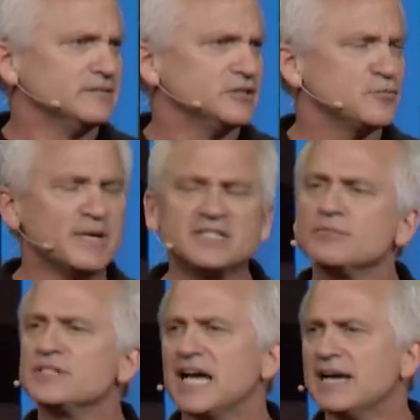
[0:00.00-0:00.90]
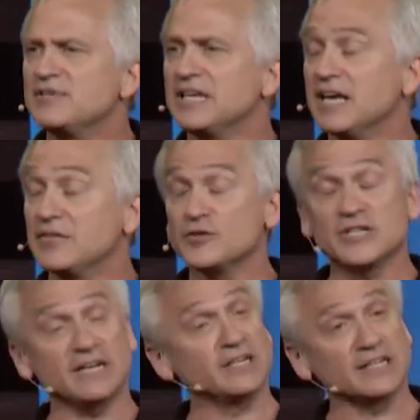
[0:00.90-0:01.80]
spend some time together.
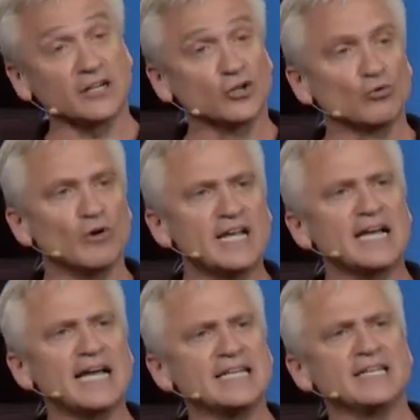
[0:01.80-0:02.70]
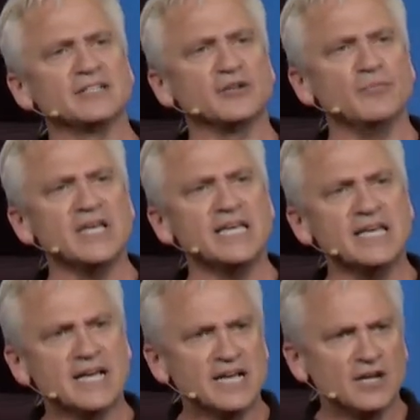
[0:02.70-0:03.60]
Sounded like a great idea to
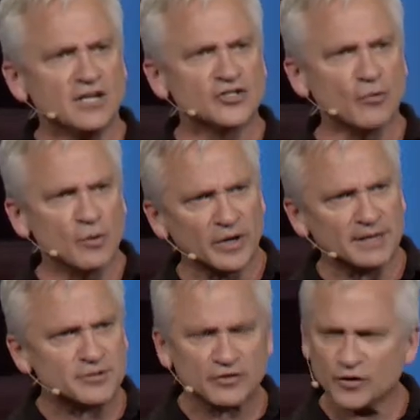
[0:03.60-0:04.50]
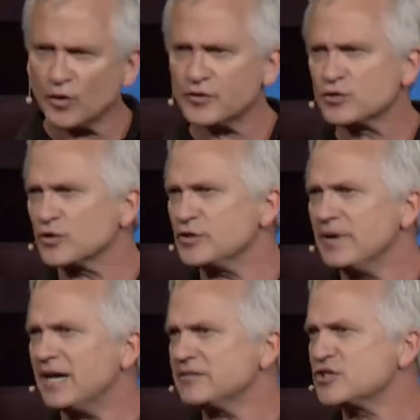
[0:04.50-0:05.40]
me. So we went up to the North Georgia
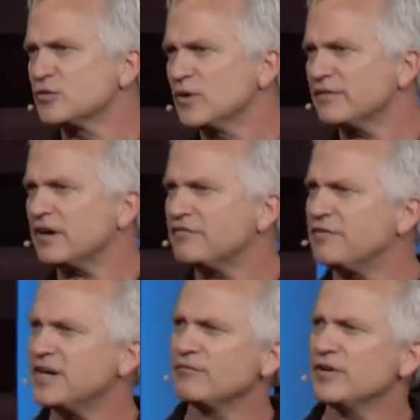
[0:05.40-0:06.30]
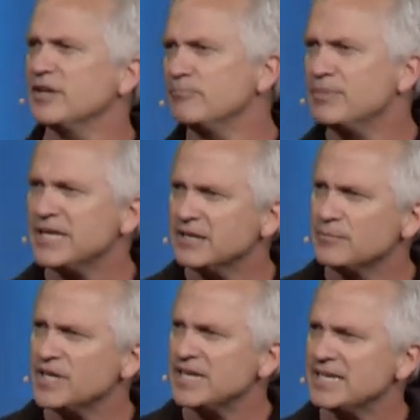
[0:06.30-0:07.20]
mountains to one of our favorite
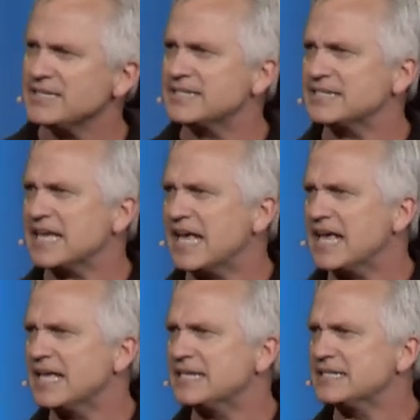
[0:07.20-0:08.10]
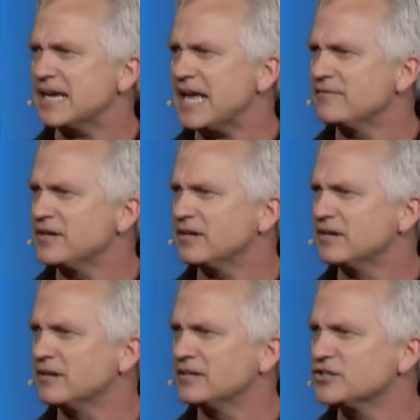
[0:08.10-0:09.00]
B&Bs and uh, having
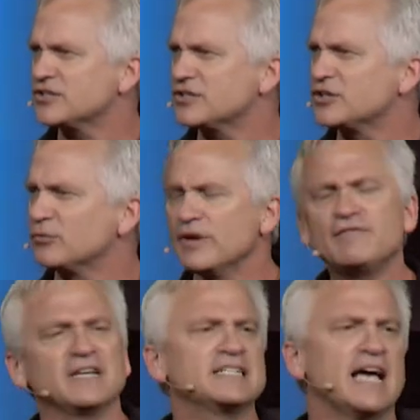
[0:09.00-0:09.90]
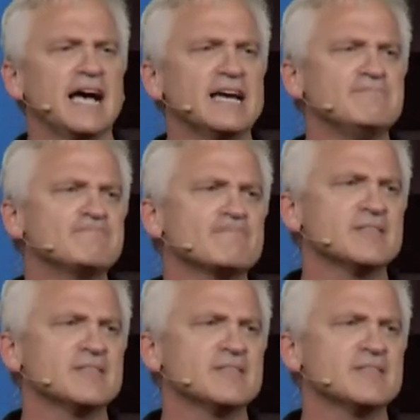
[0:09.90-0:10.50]
a, just a terrific time.